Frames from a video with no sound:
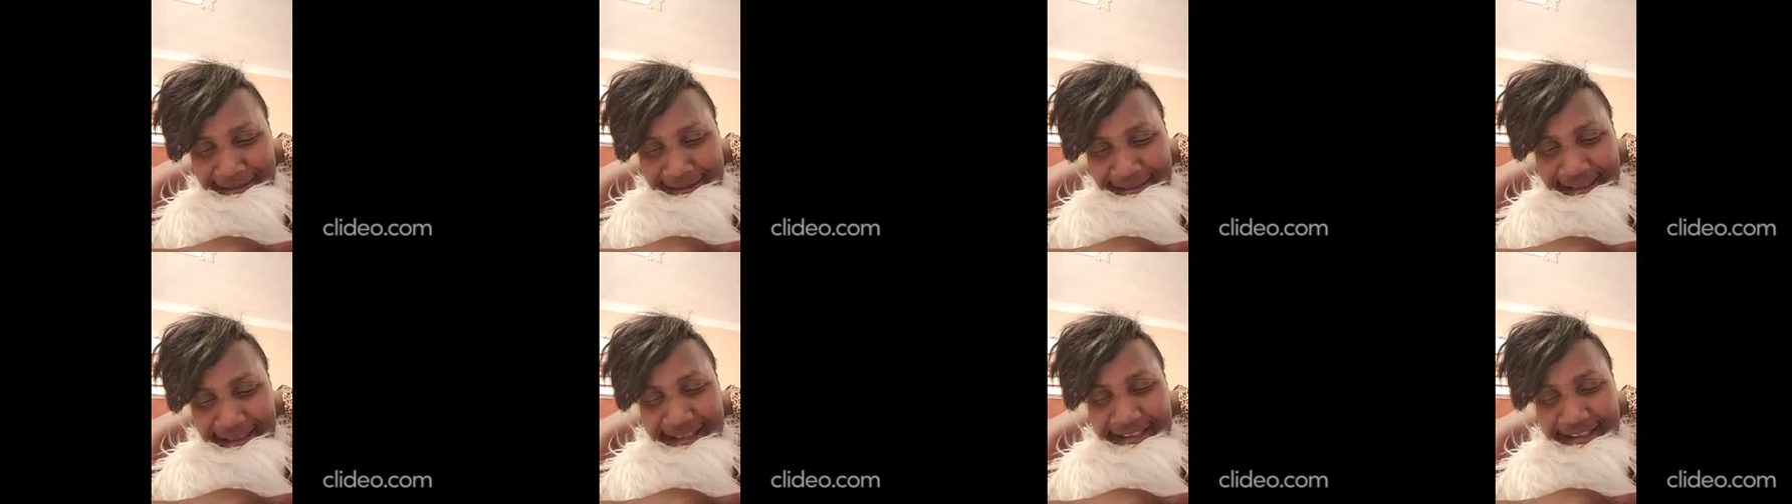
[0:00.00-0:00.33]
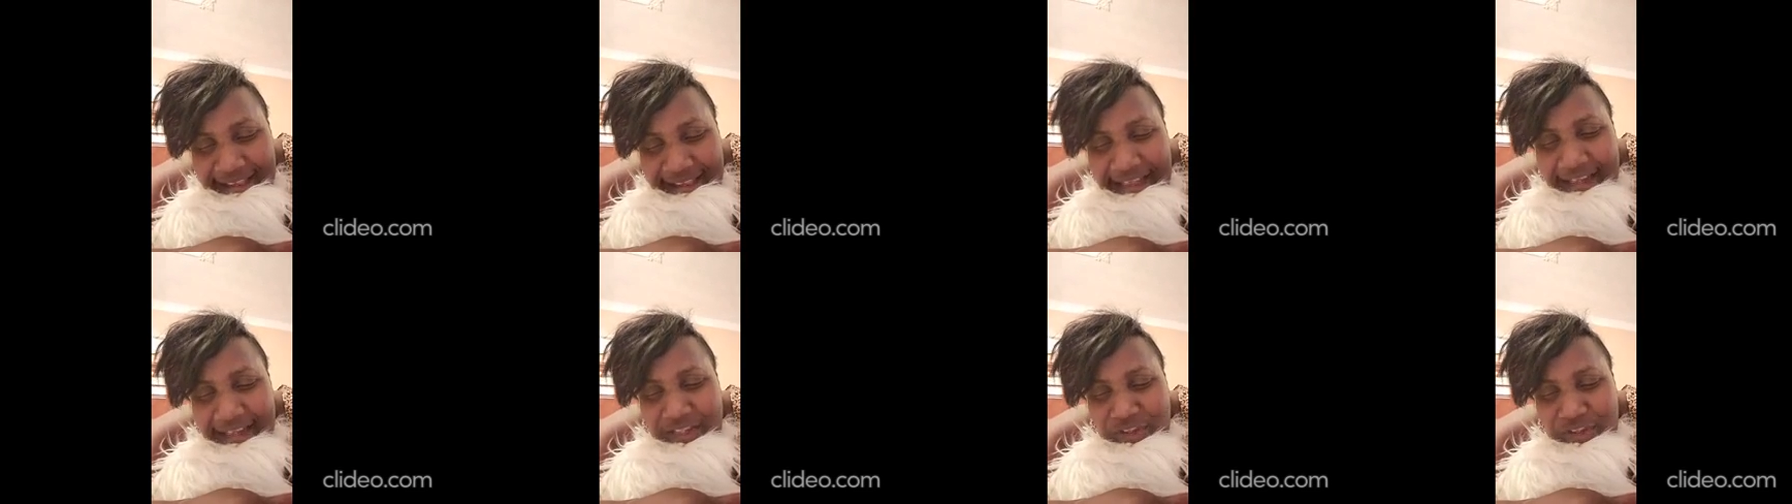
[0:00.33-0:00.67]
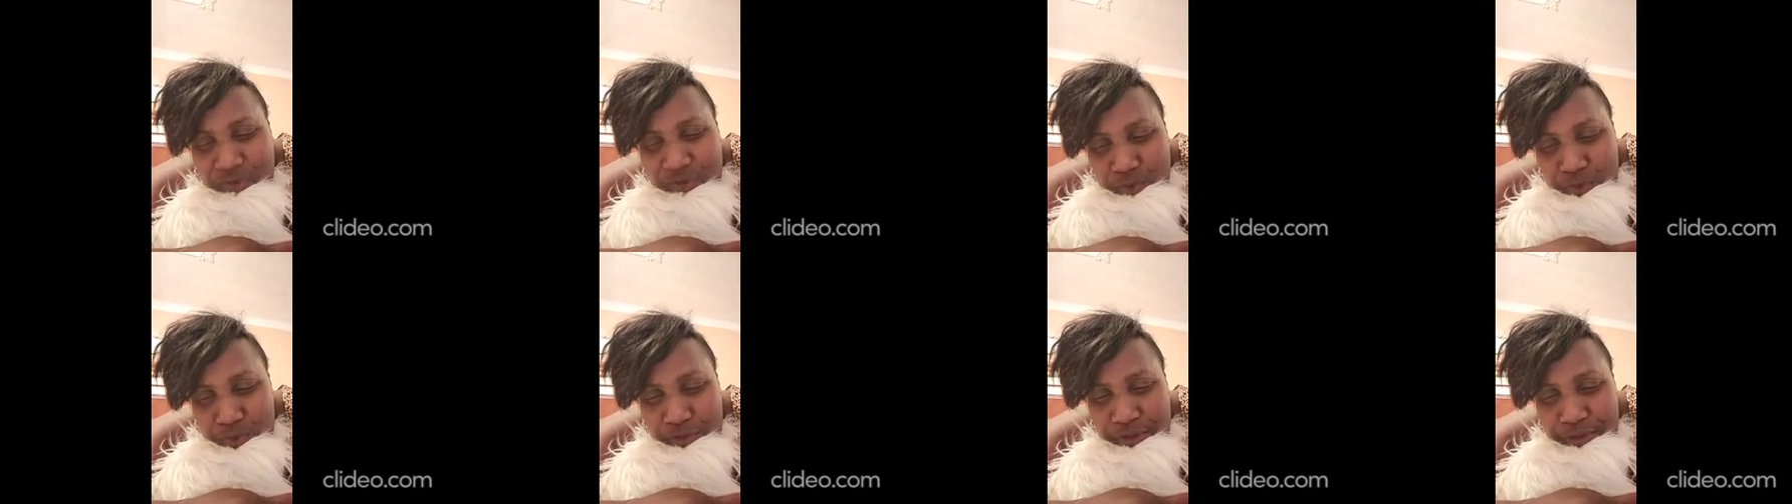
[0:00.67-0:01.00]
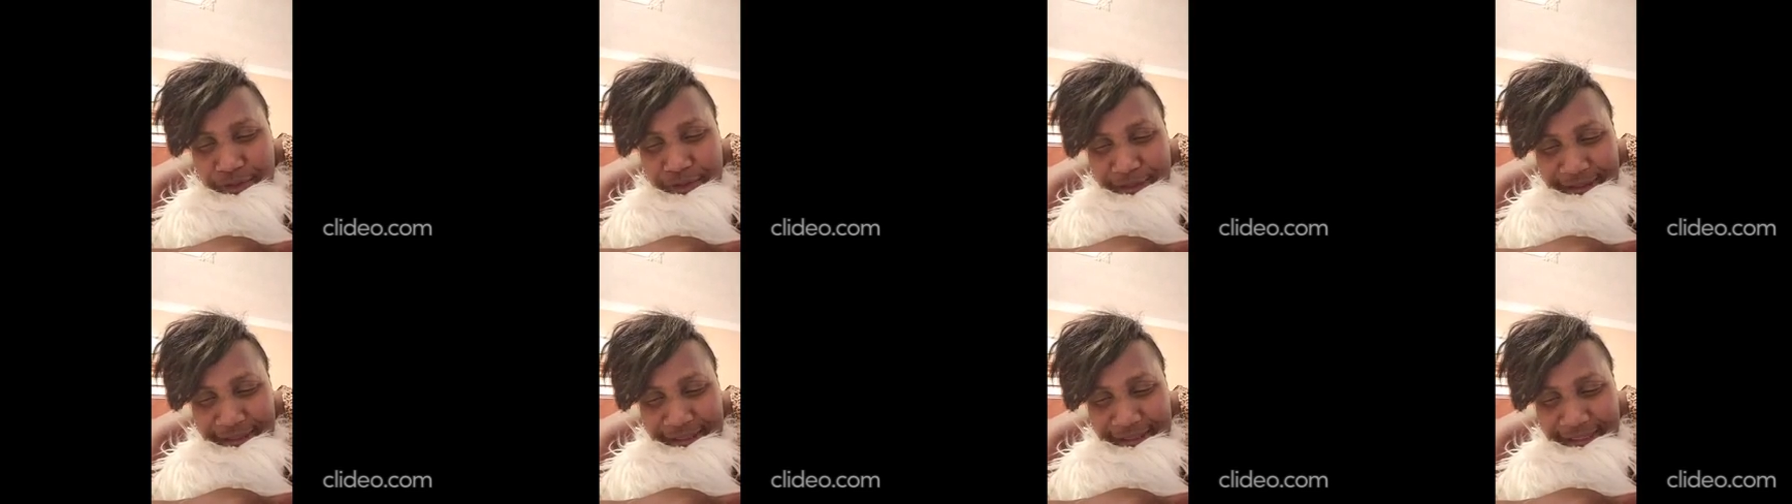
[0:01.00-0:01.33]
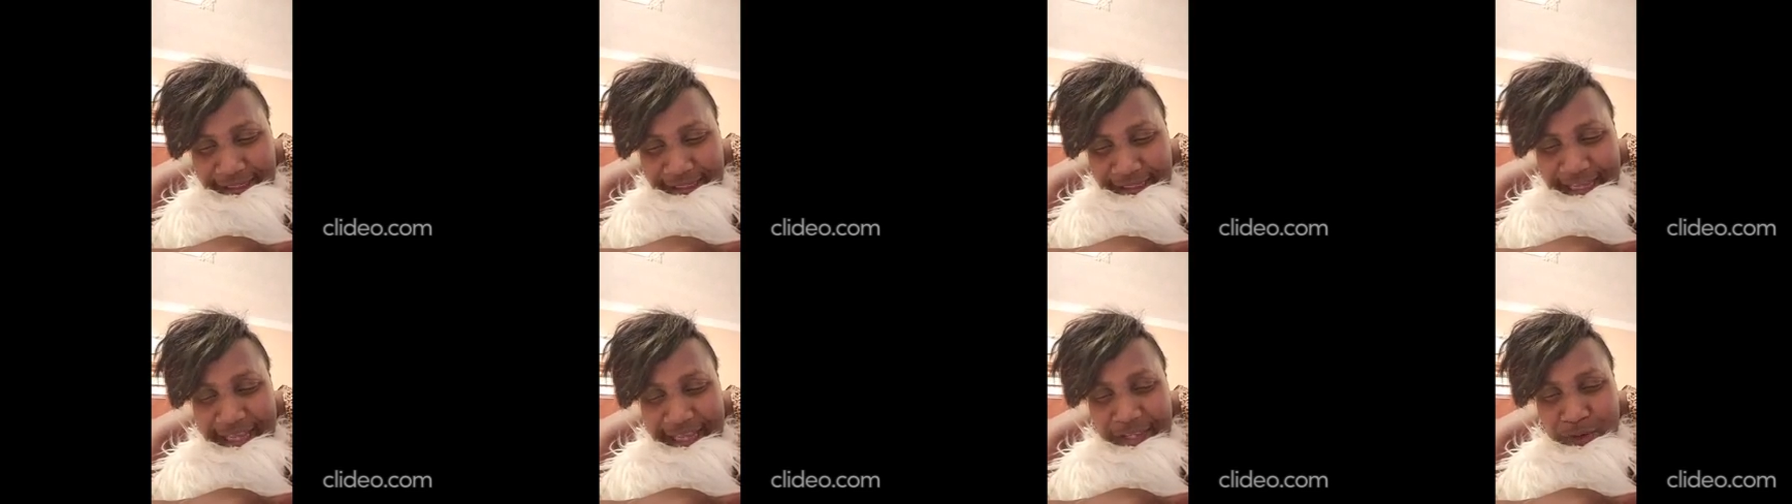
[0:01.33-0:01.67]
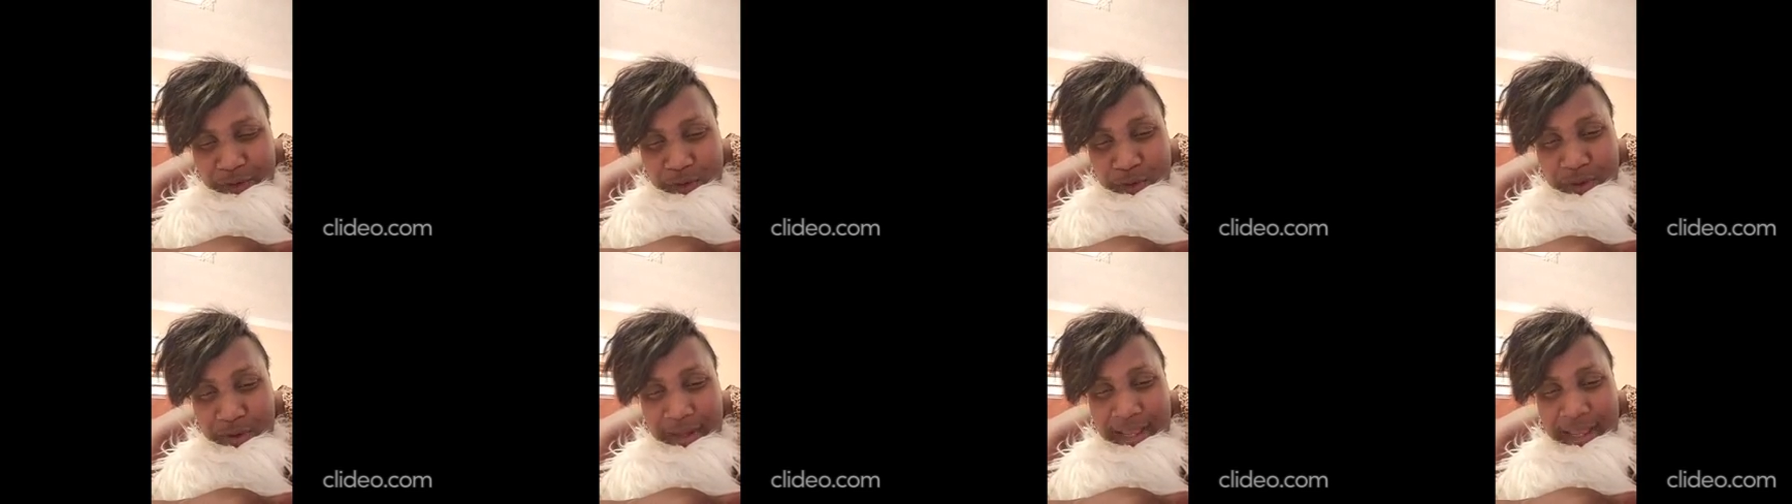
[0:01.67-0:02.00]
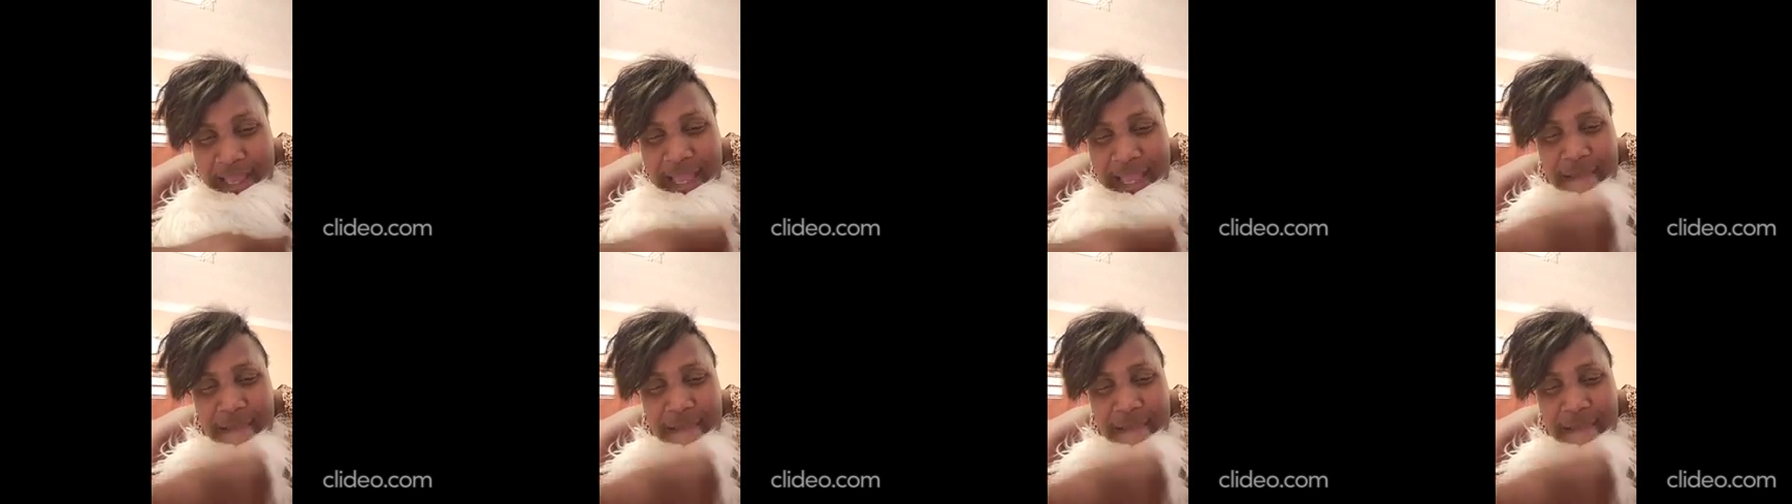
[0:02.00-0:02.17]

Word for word: They attack the truth, Now you,